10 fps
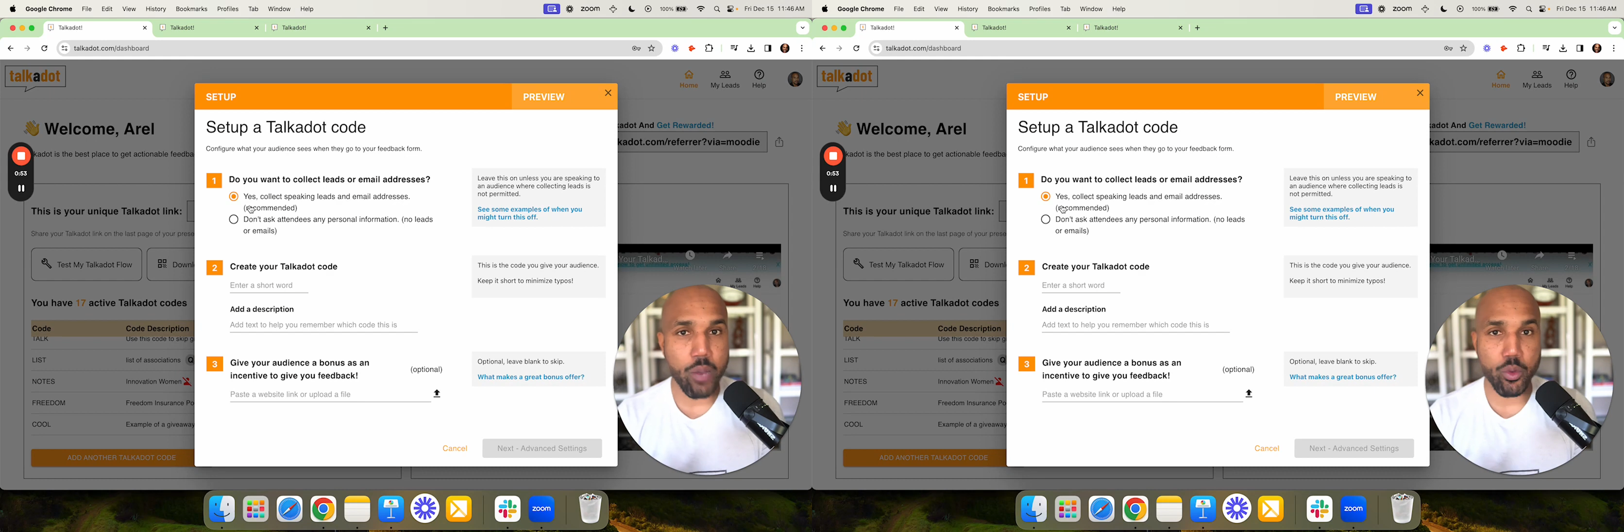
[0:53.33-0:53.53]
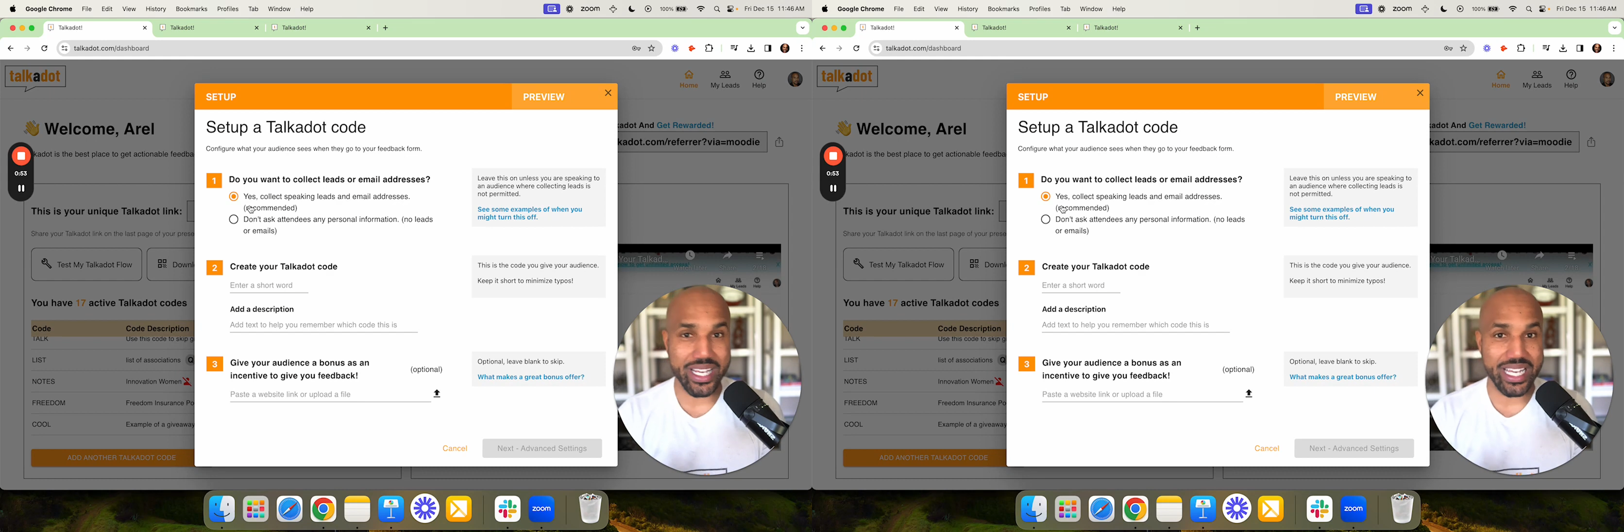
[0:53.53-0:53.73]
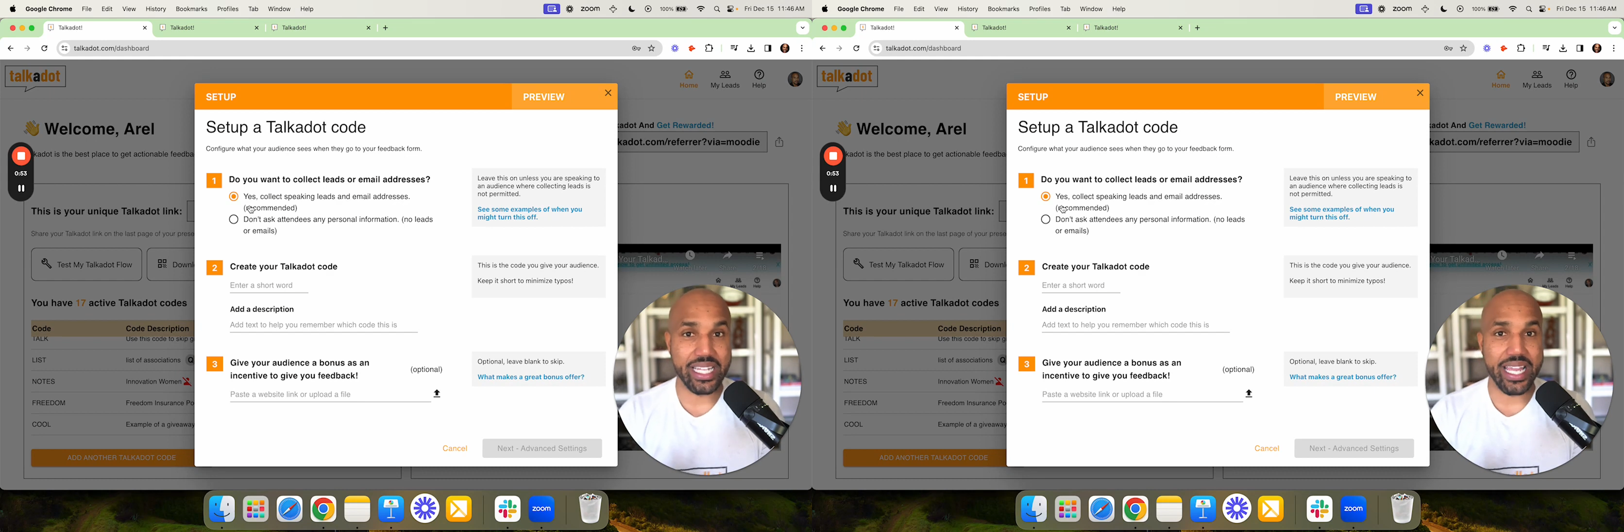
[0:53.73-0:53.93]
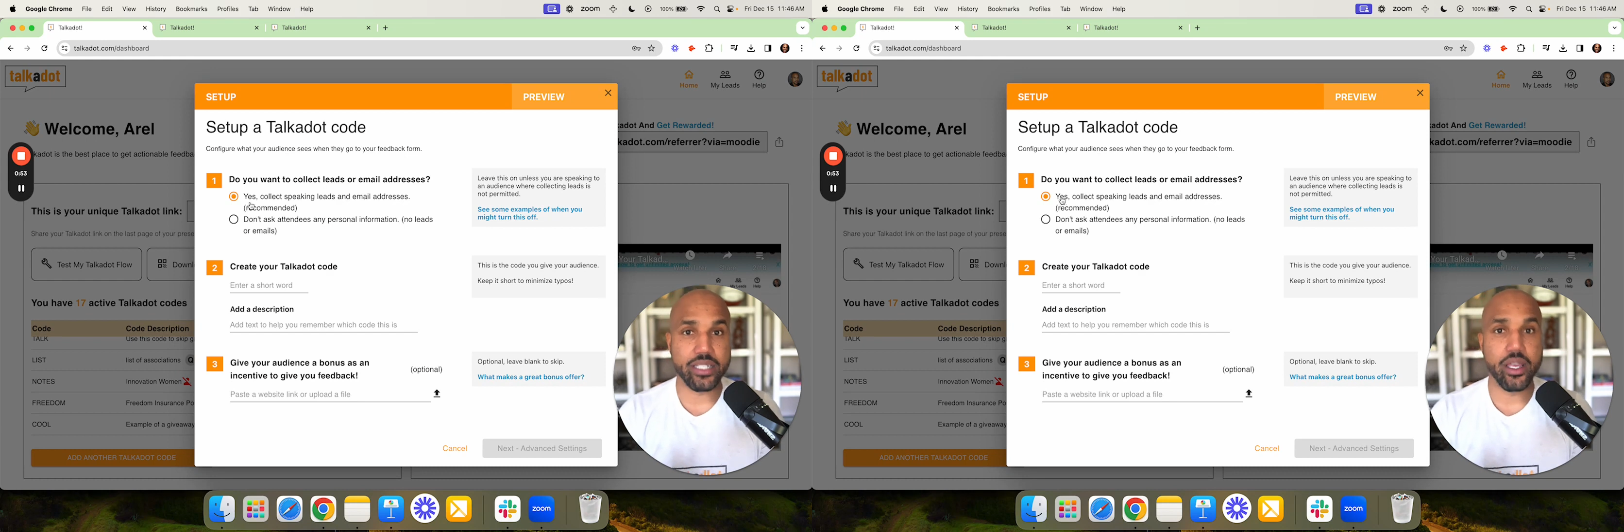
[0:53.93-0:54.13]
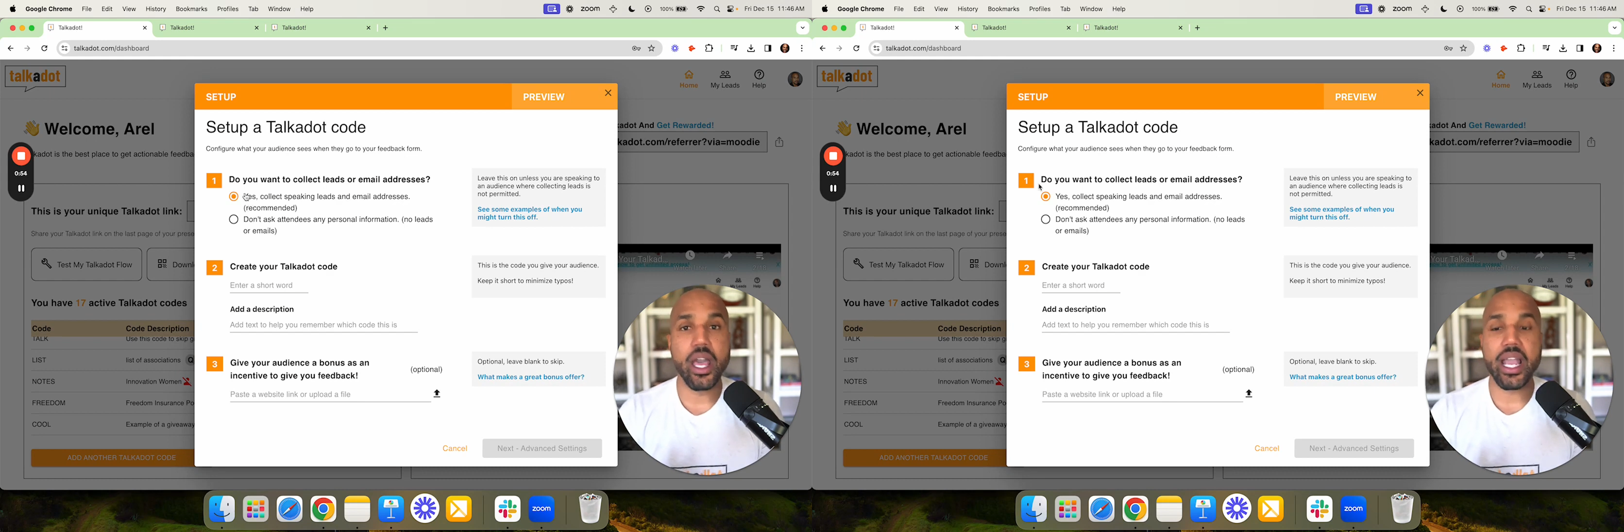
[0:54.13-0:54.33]
to collect
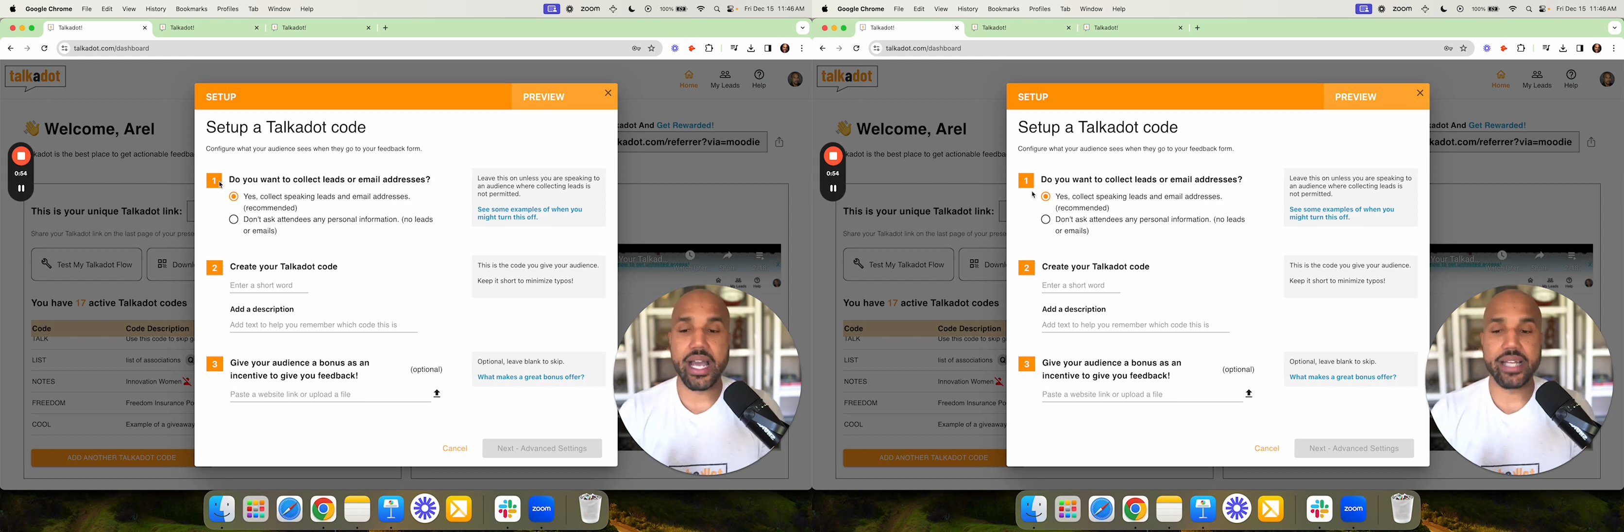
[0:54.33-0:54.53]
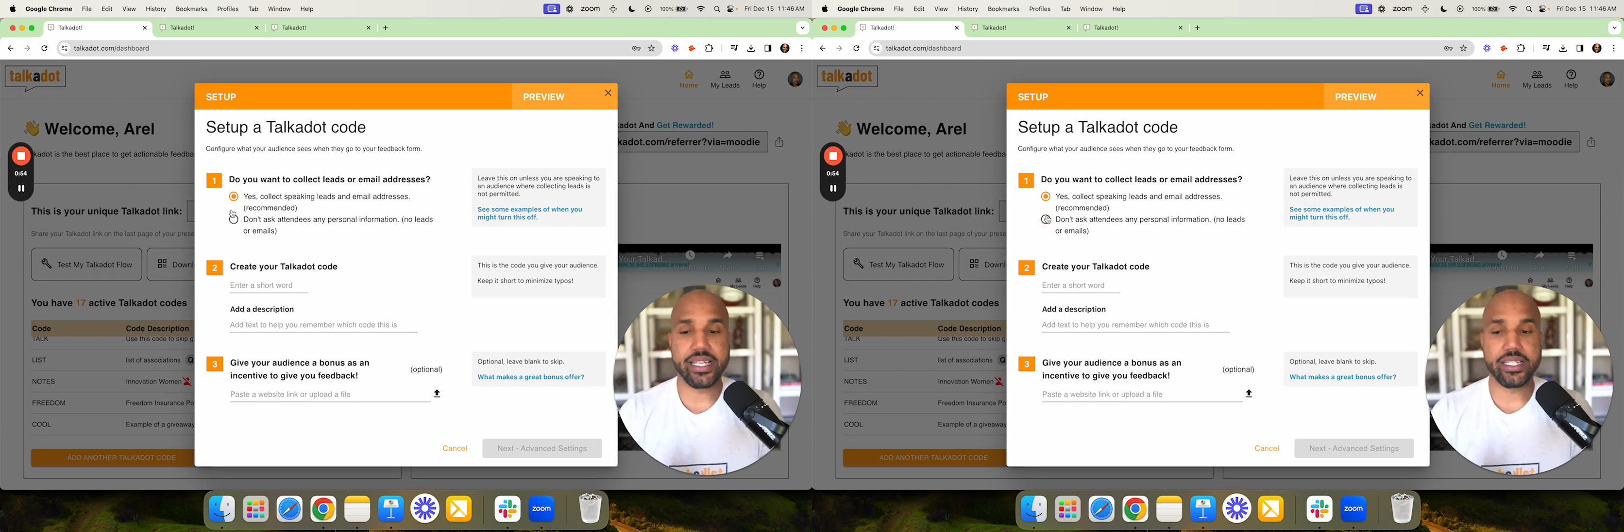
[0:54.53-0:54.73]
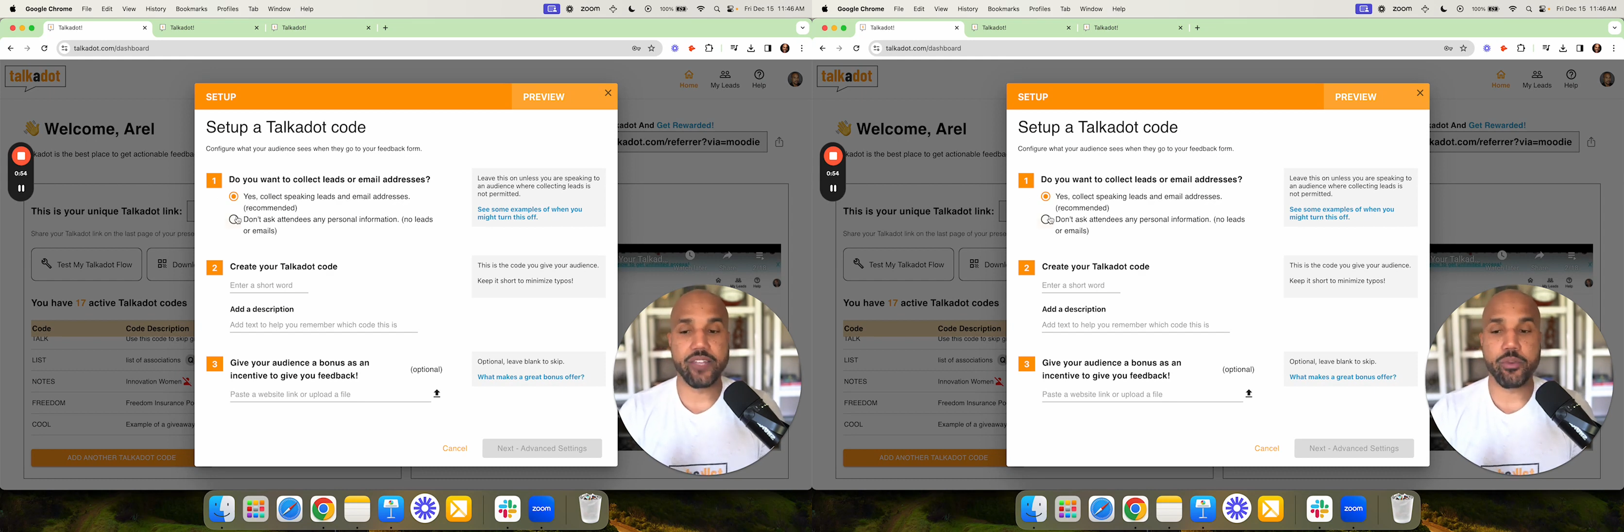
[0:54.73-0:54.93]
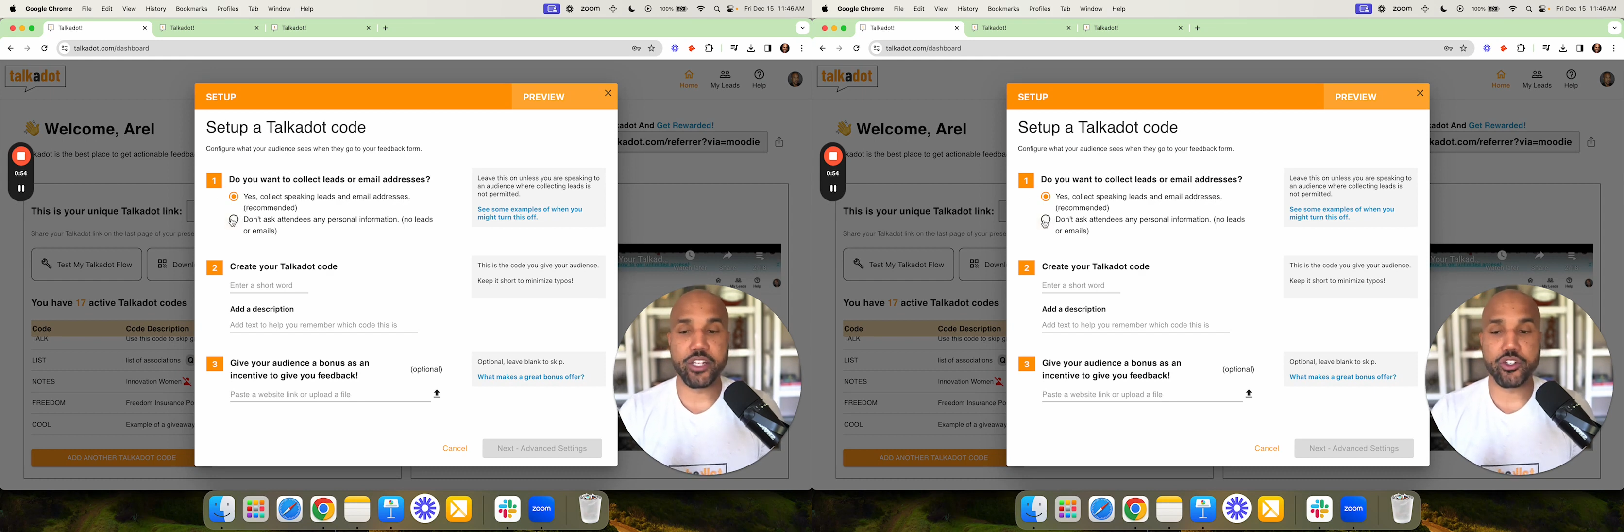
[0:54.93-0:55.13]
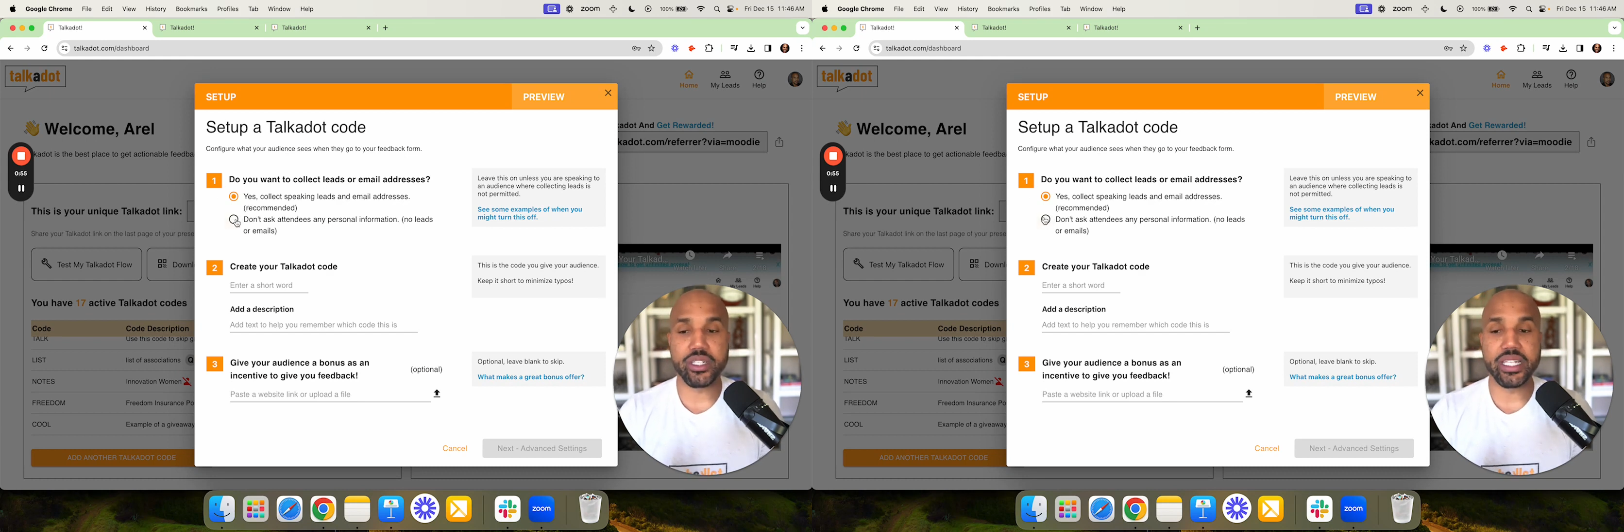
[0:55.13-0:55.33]
contact information or
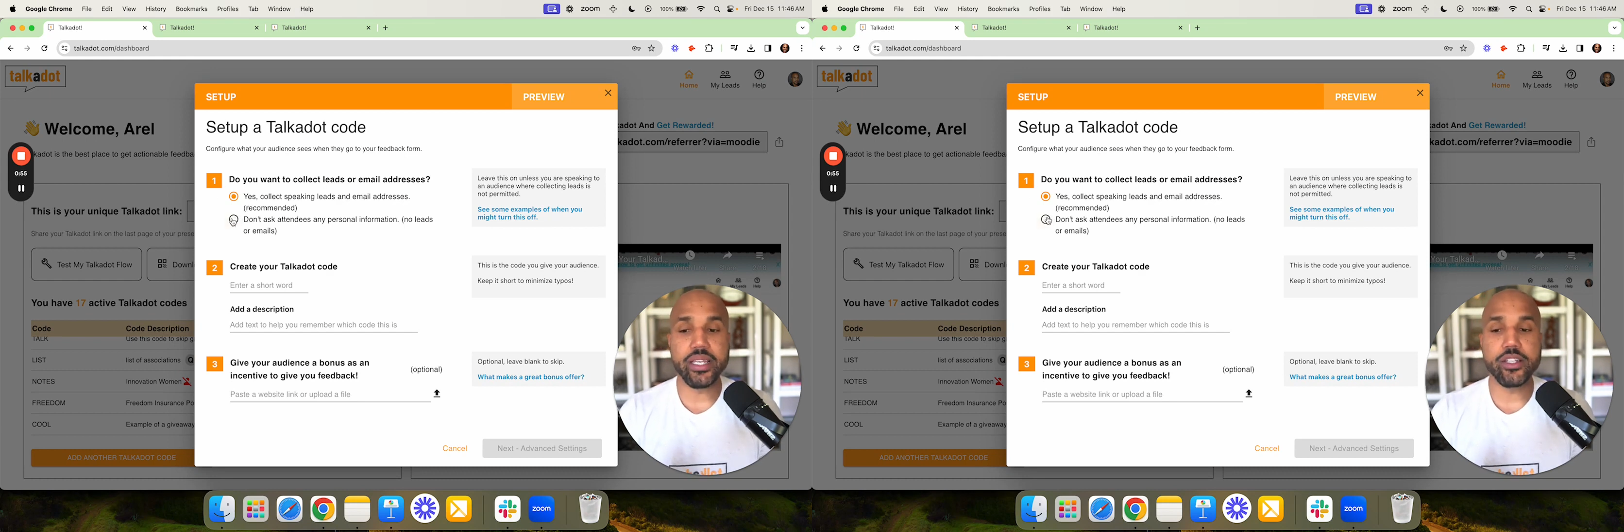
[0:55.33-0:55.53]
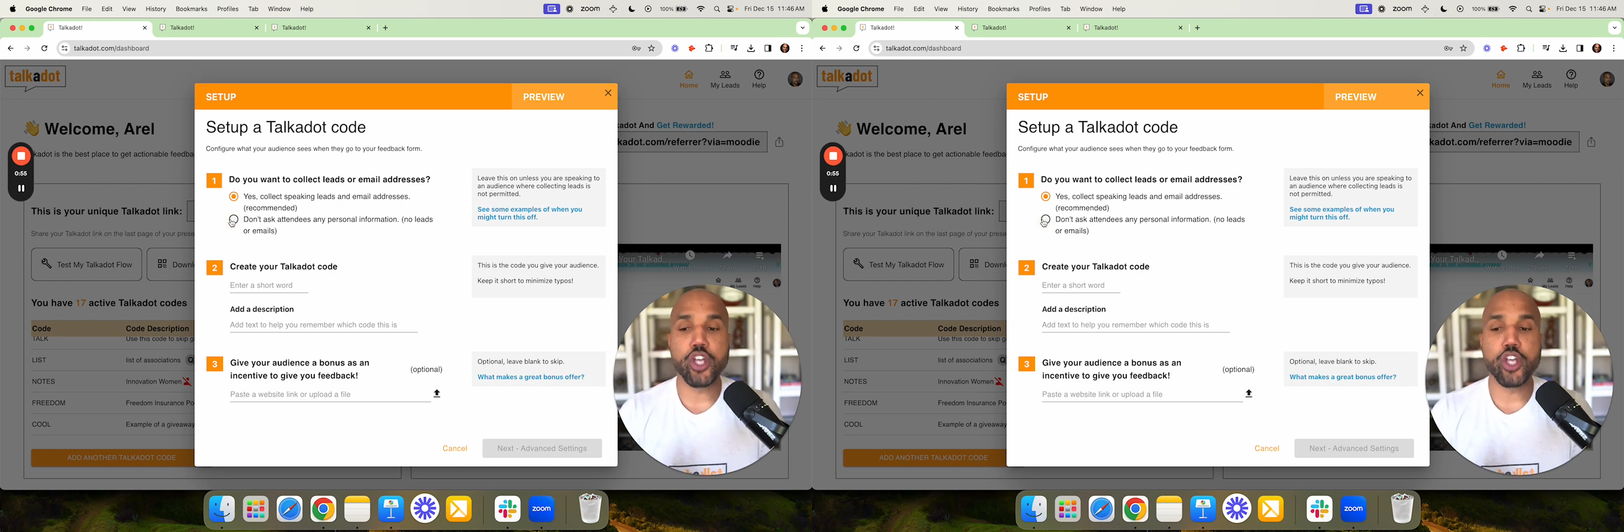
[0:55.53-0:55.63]
leads,